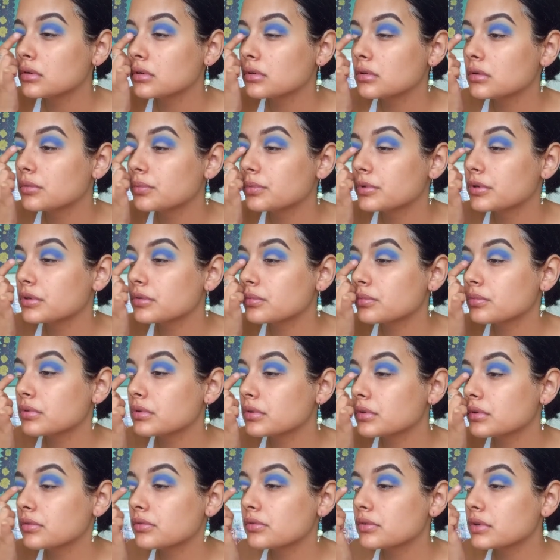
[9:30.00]
super
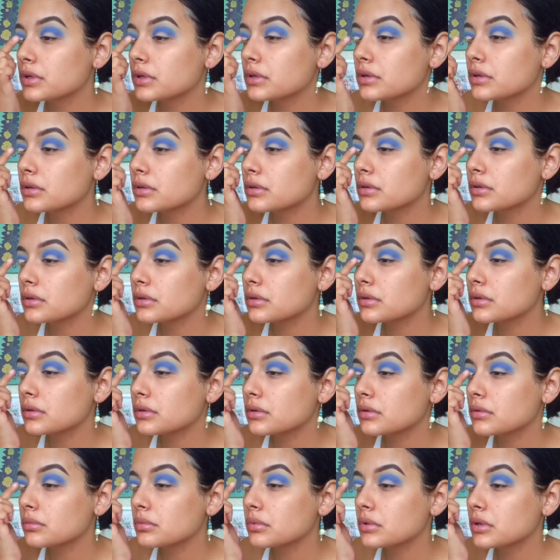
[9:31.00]
specific. It's just
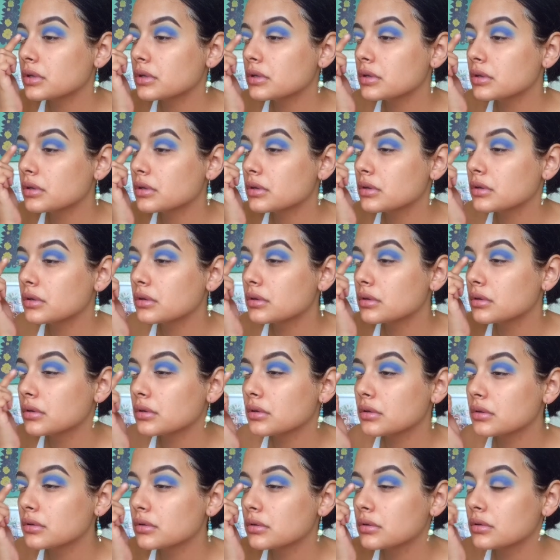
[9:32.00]
gonna be
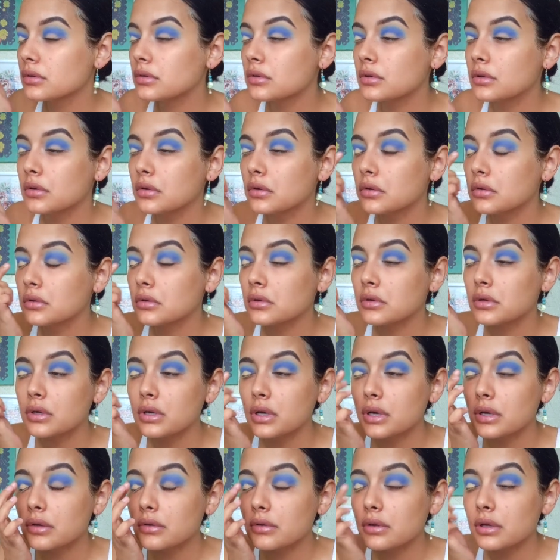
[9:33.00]

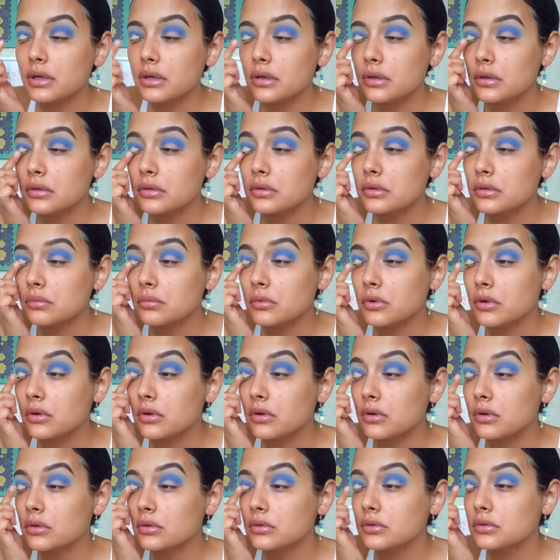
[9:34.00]
kind of like a
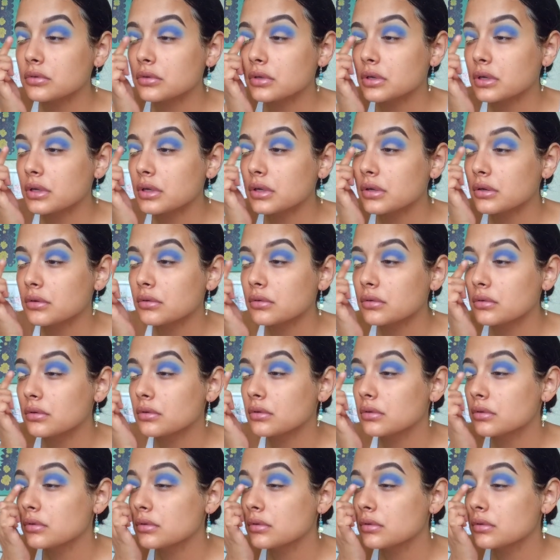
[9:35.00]
small triangle.